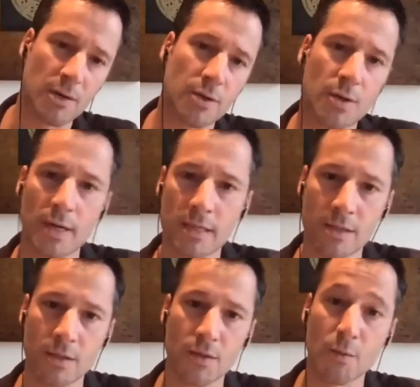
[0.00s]
contracts
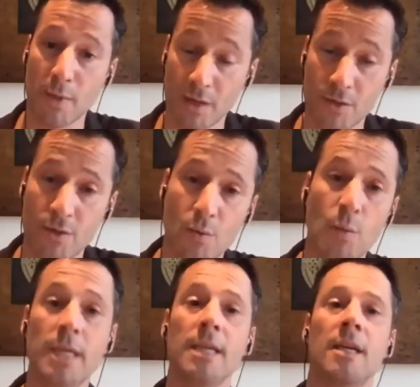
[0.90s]
just to make sure
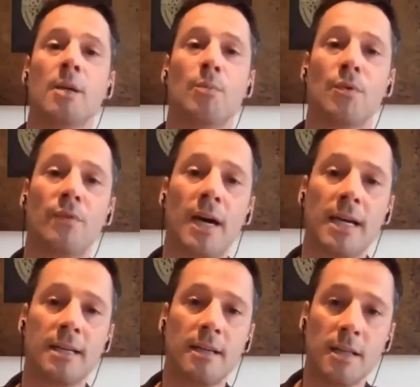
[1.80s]
we
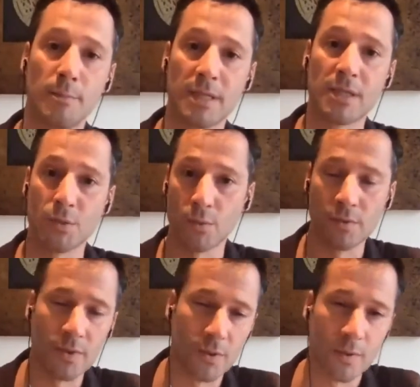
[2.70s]
provide the business
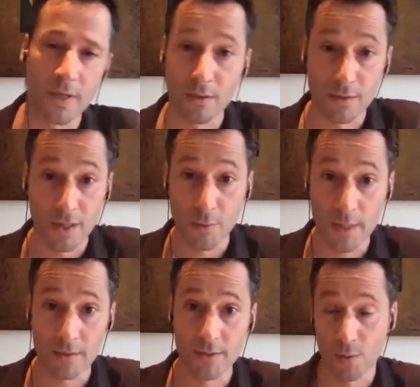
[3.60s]
rules to the content
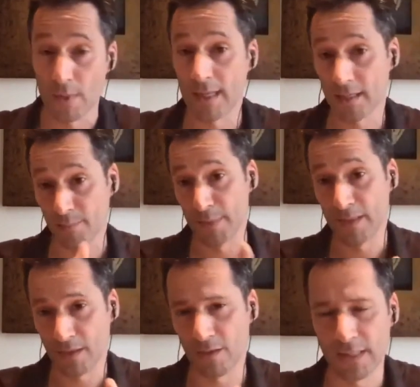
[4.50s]
creators. So when they submit
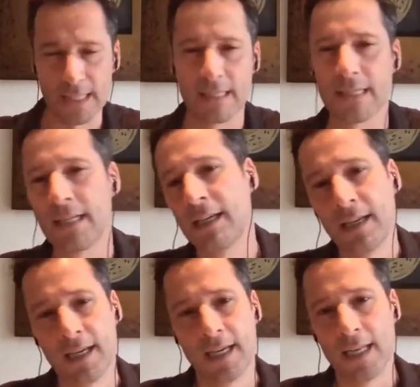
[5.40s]
their content,
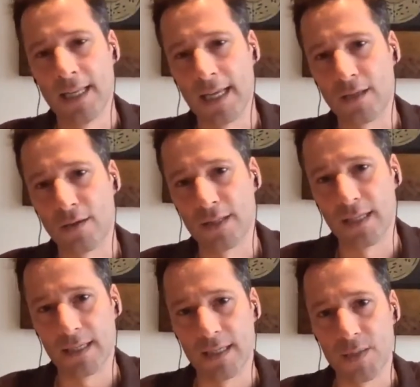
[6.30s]
that
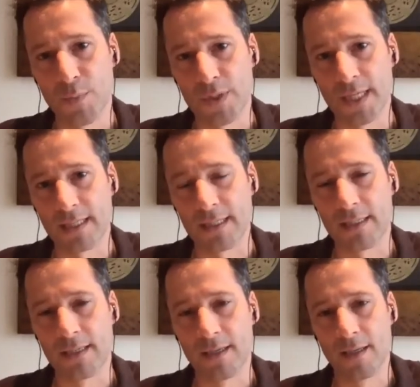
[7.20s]
content is
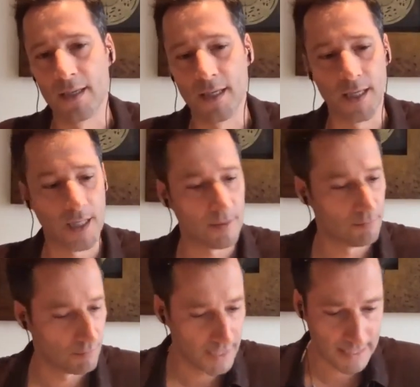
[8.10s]
protected
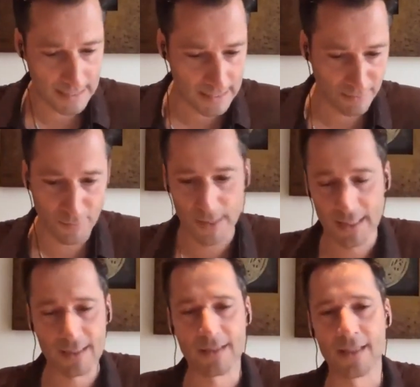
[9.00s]
by
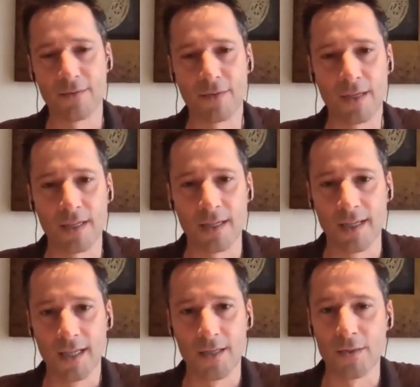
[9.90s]
different
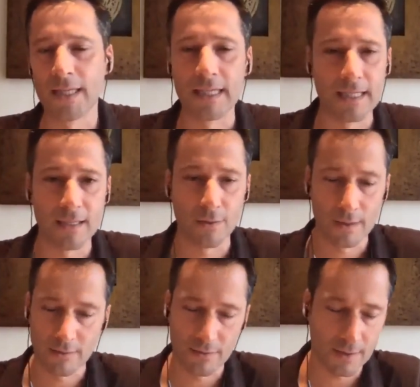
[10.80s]
utility or
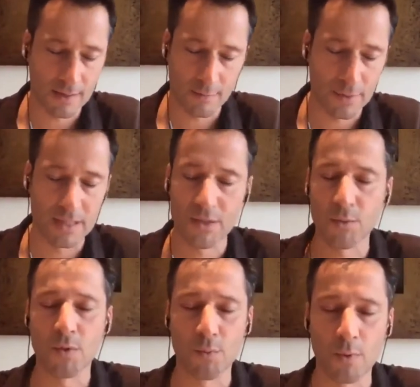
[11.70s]
different business
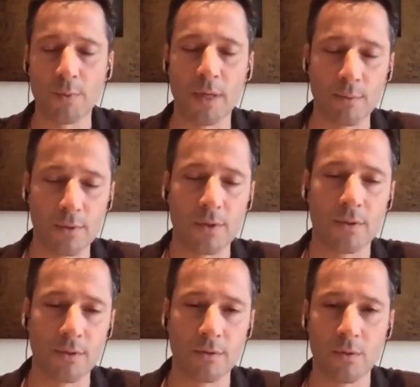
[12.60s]
rules will be able
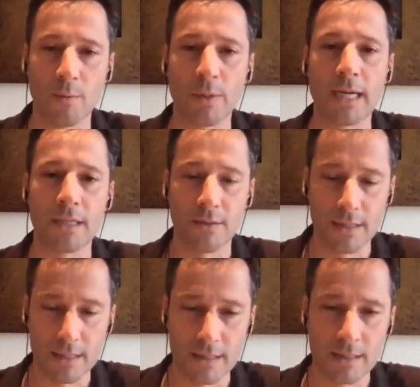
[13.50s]
to apply to it.